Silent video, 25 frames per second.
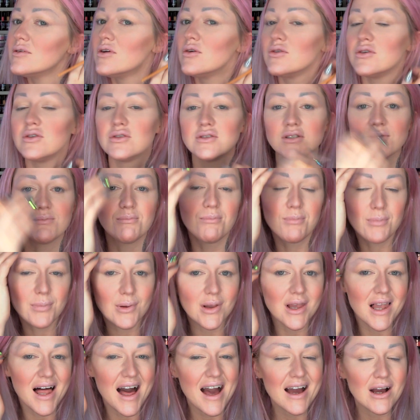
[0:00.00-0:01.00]
Not using
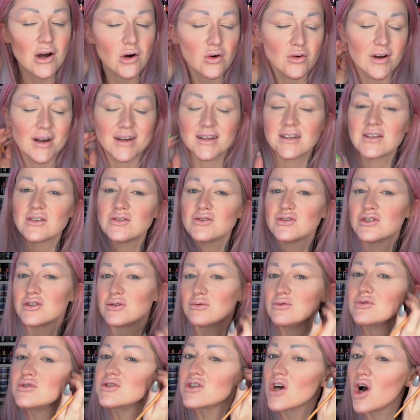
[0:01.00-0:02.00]
black or anything
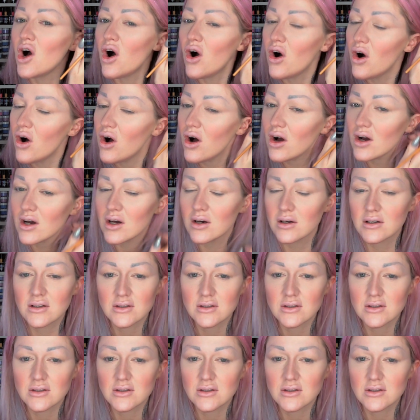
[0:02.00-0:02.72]
too dark,